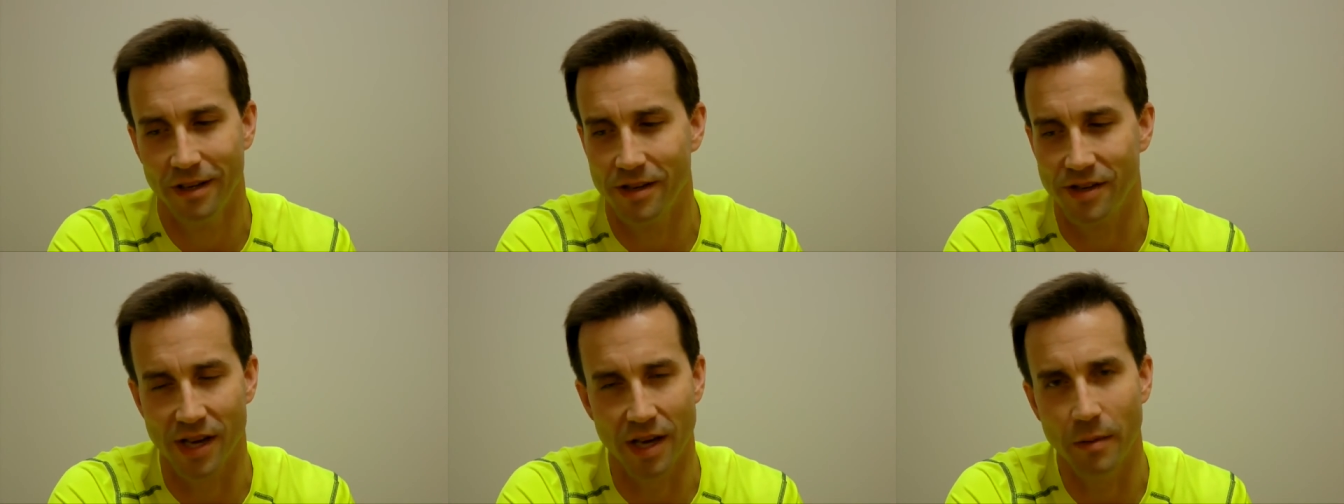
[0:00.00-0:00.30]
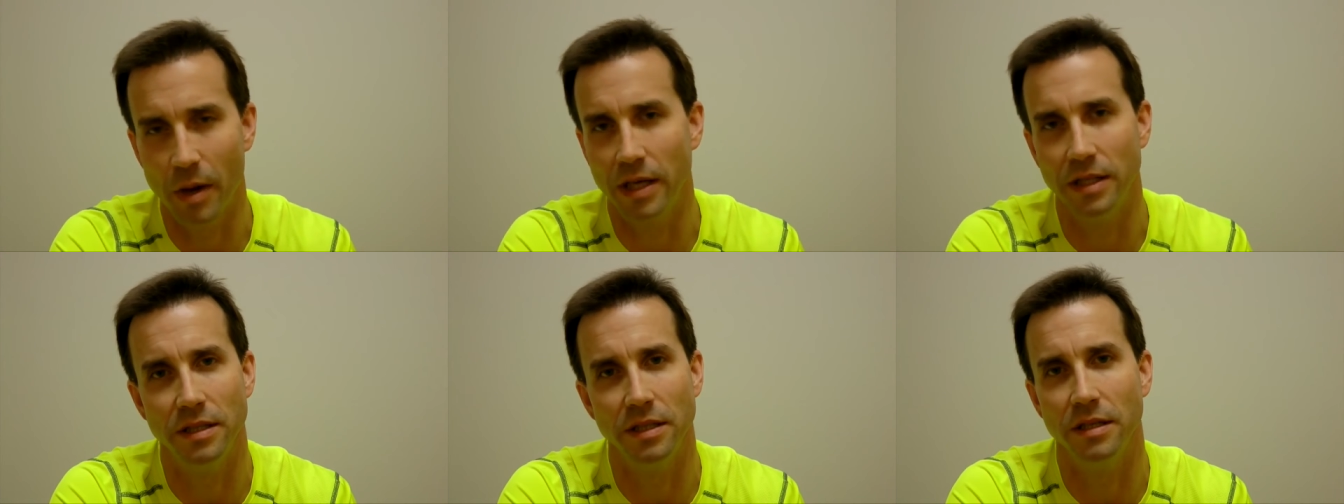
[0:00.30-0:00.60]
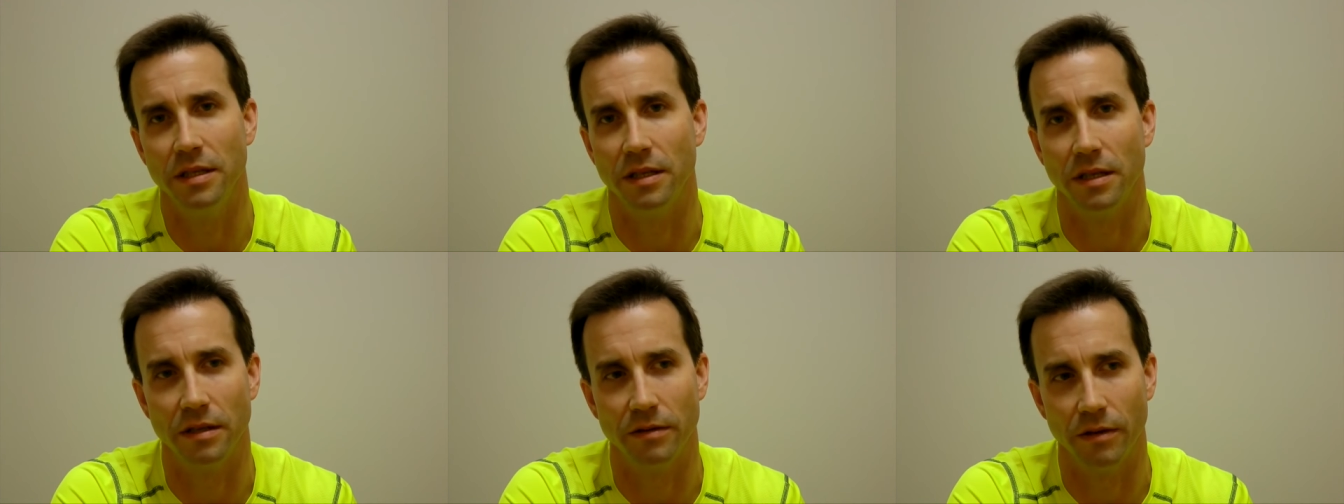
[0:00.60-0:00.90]
same
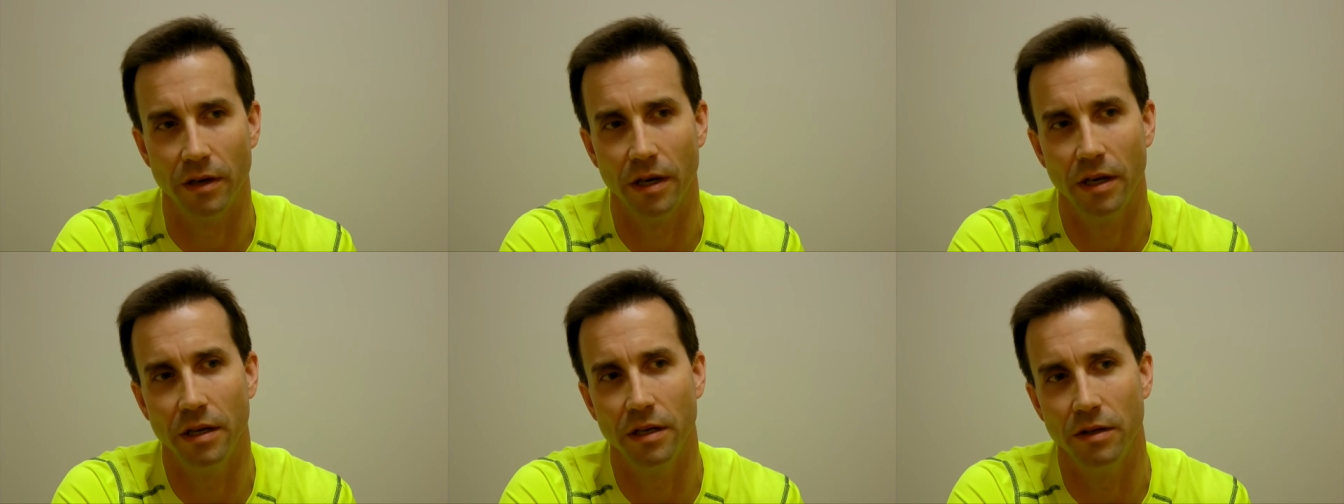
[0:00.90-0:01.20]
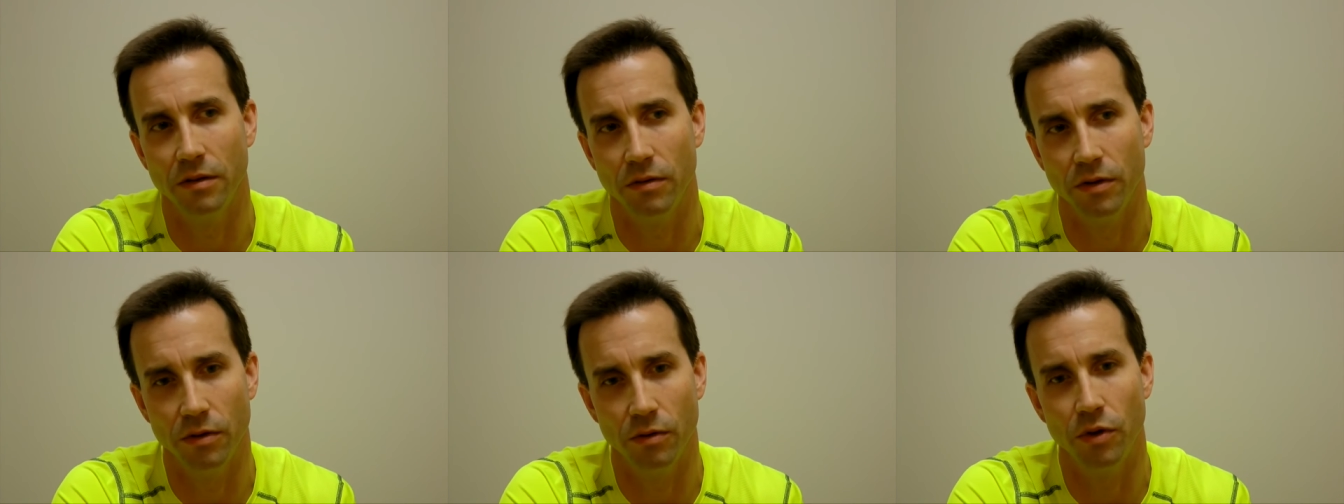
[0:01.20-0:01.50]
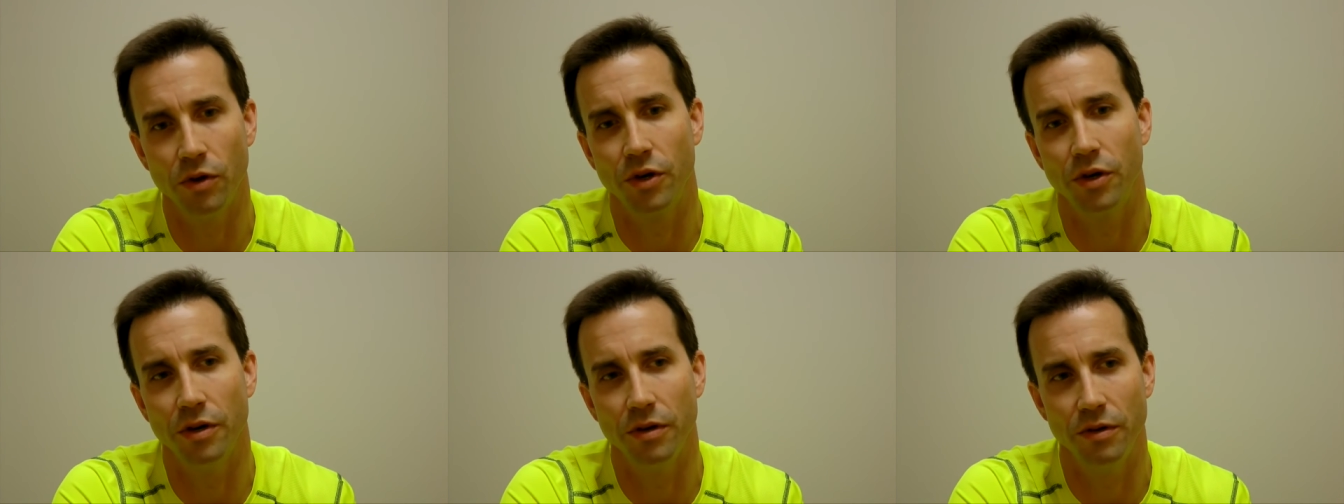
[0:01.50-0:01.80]
idea, right? You
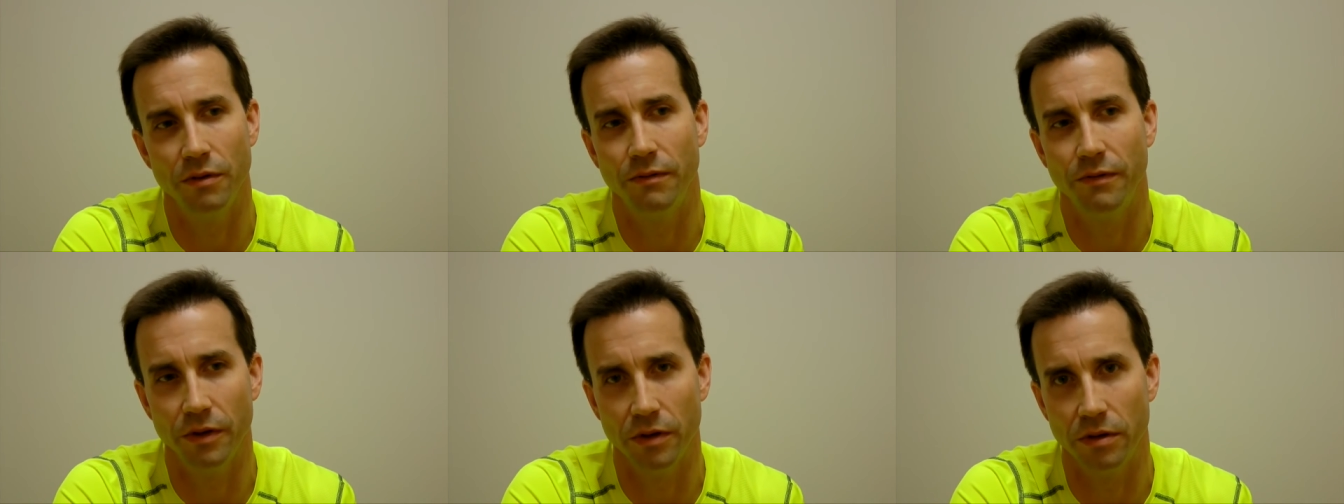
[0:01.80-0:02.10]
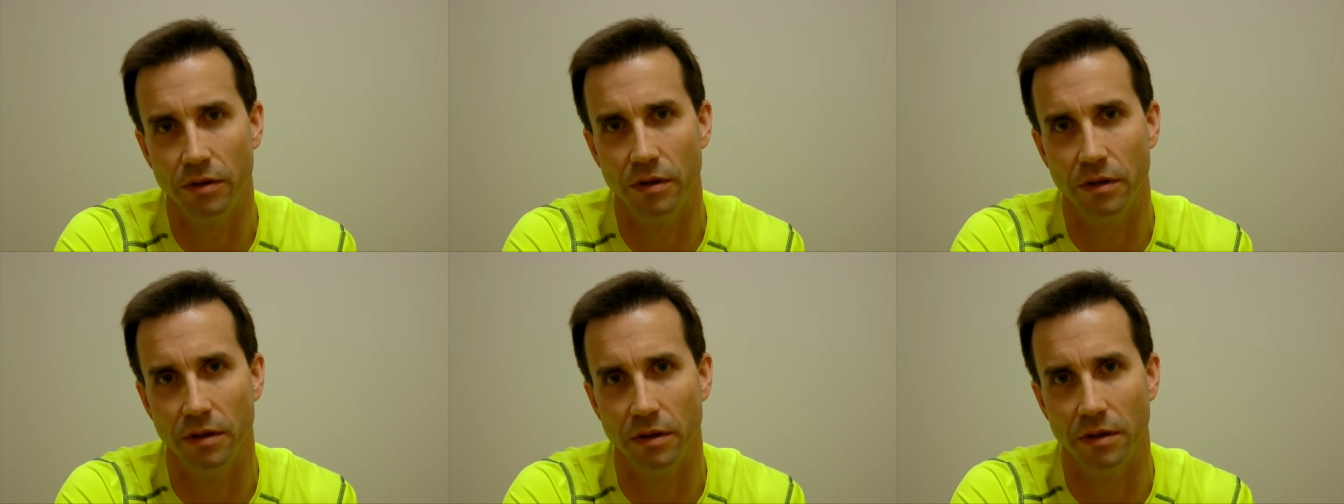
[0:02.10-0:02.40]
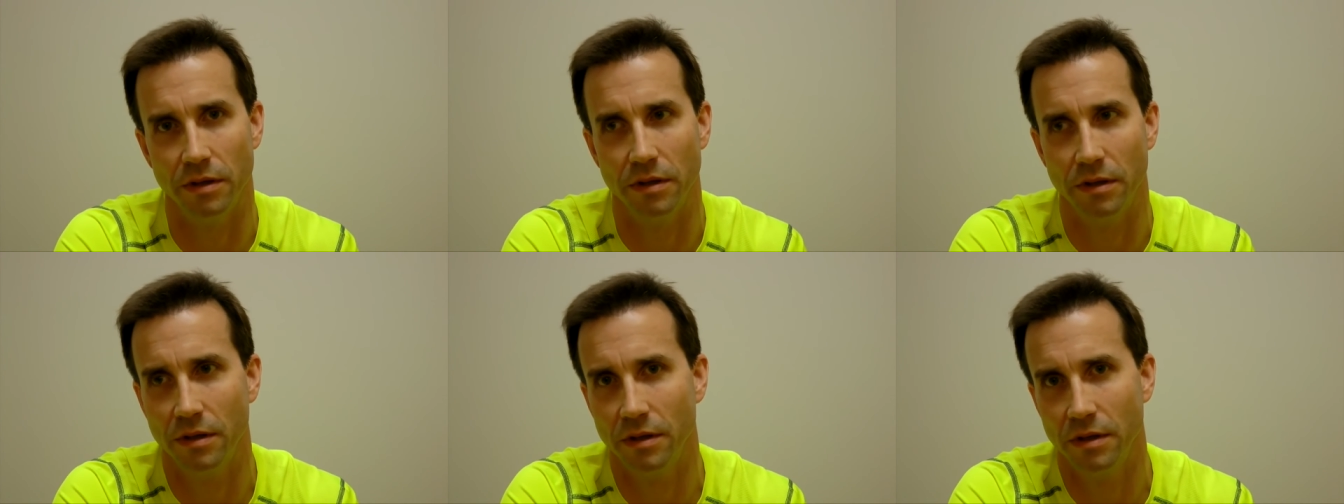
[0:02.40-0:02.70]
look good, you feel good.